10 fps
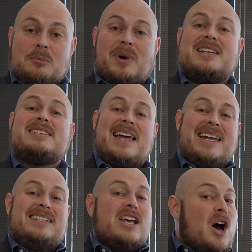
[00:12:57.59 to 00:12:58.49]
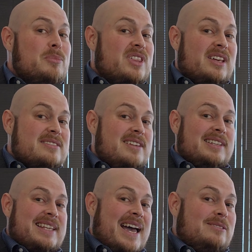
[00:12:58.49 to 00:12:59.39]
by saying dumb things
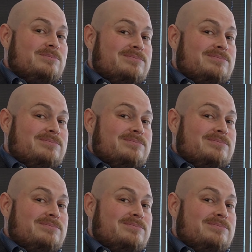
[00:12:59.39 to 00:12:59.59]
like that.